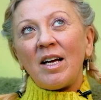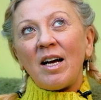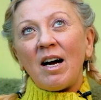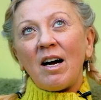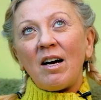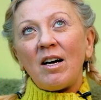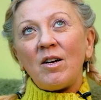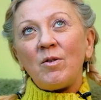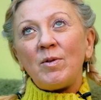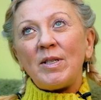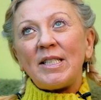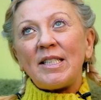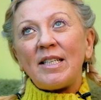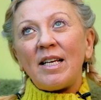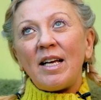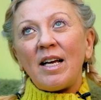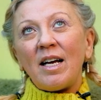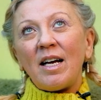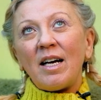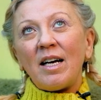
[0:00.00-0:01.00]
I was,
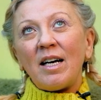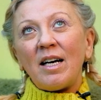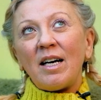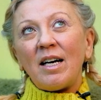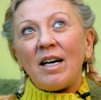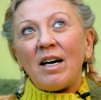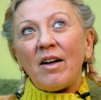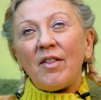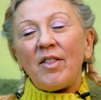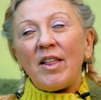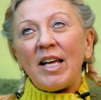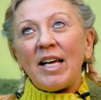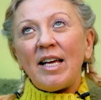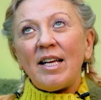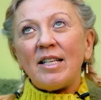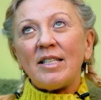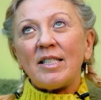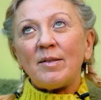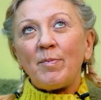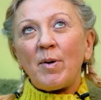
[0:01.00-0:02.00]
I think,
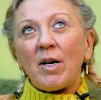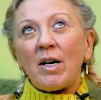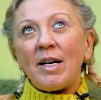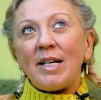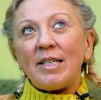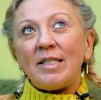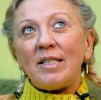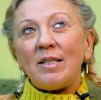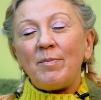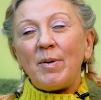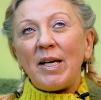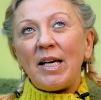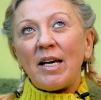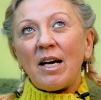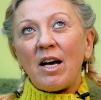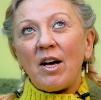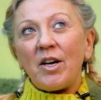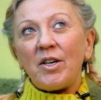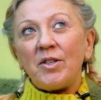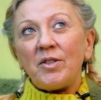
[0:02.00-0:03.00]
inspired to be a
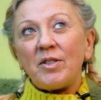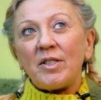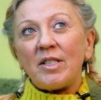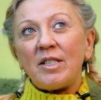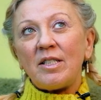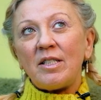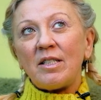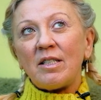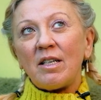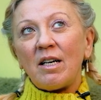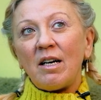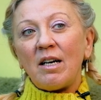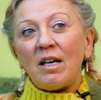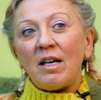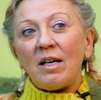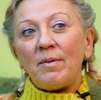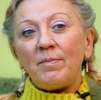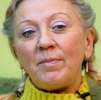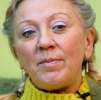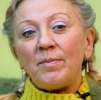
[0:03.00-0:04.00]
host.
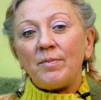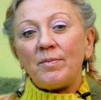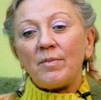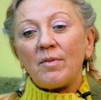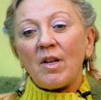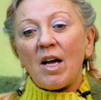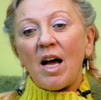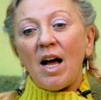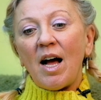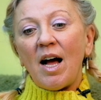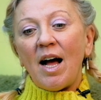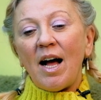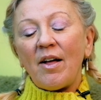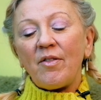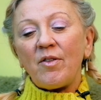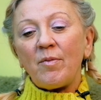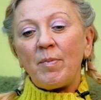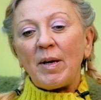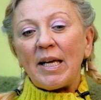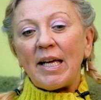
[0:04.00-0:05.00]
At
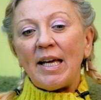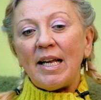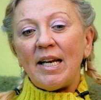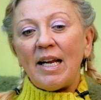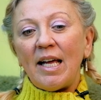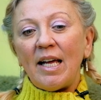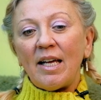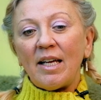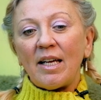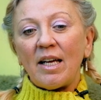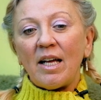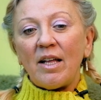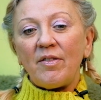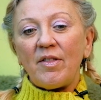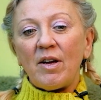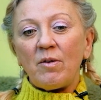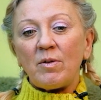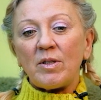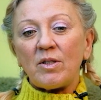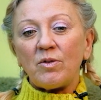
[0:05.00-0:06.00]
the beginning,
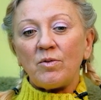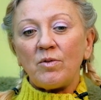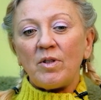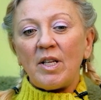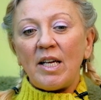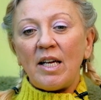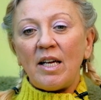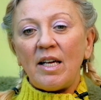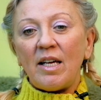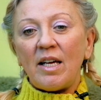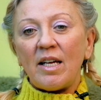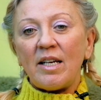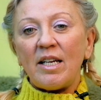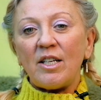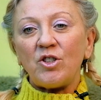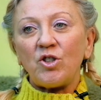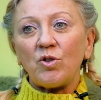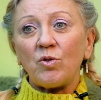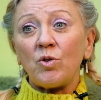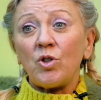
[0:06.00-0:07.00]
there was all the
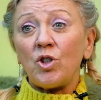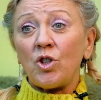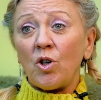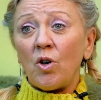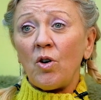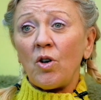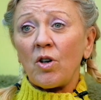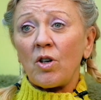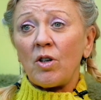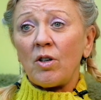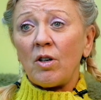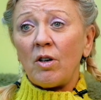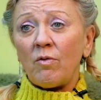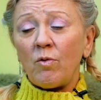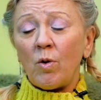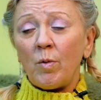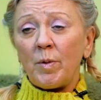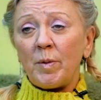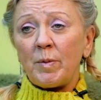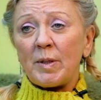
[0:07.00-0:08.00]
initial shock of
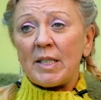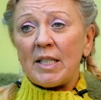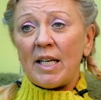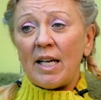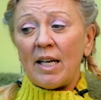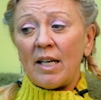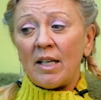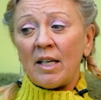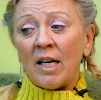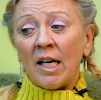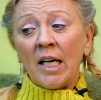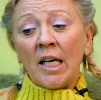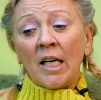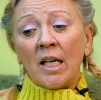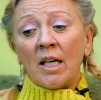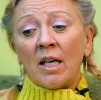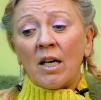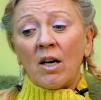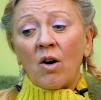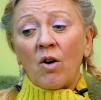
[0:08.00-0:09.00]
what we were seeing
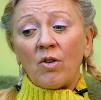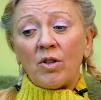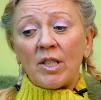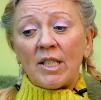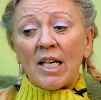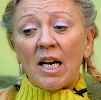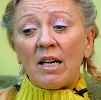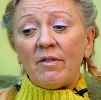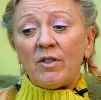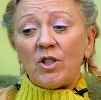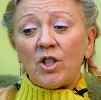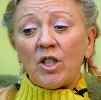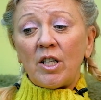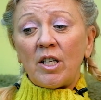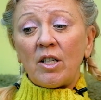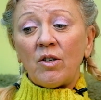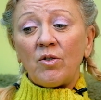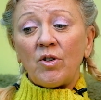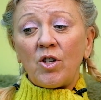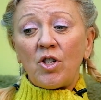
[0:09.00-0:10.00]
on the
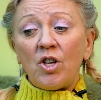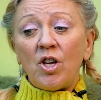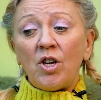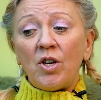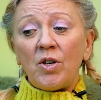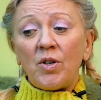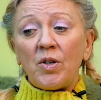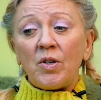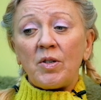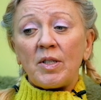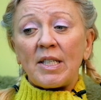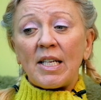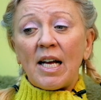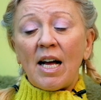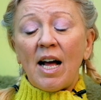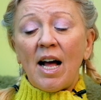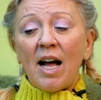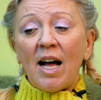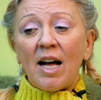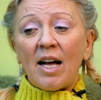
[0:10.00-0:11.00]
television, on the news,
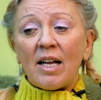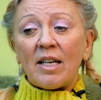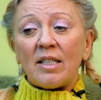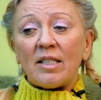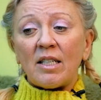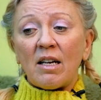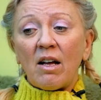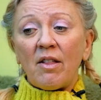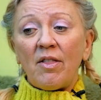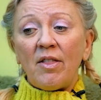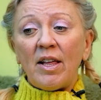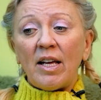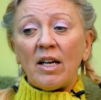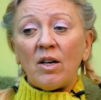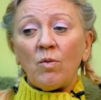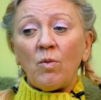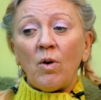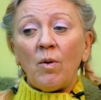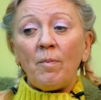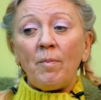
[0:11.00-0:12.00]
and I
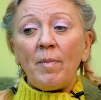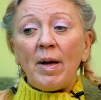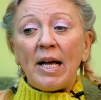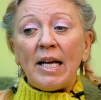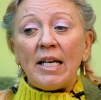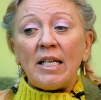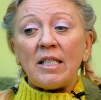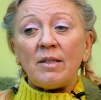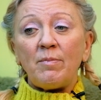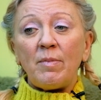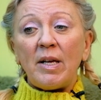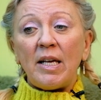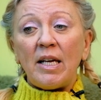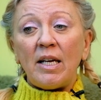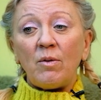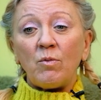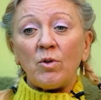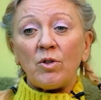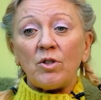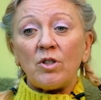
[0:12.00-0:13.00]
think what made me
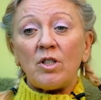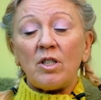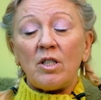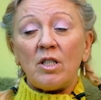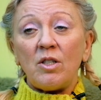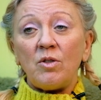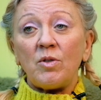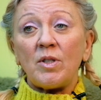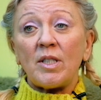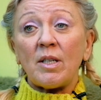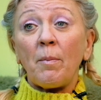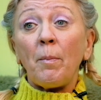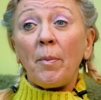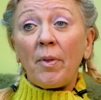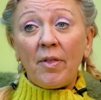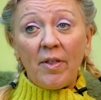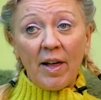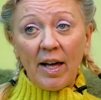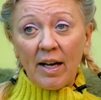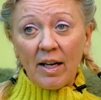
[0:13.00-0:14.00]
want to do
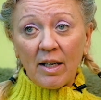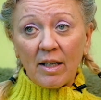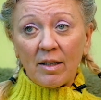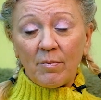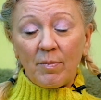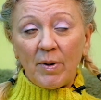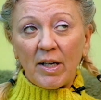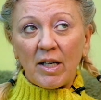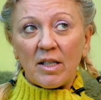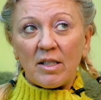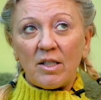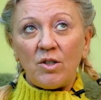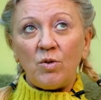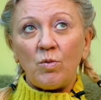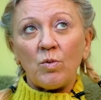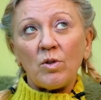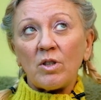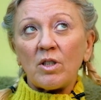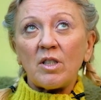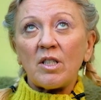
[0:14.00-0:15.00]
something, because you
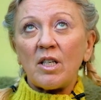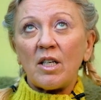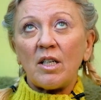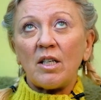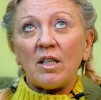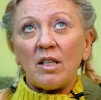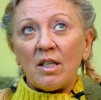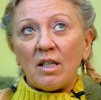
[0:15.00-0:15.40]
want to,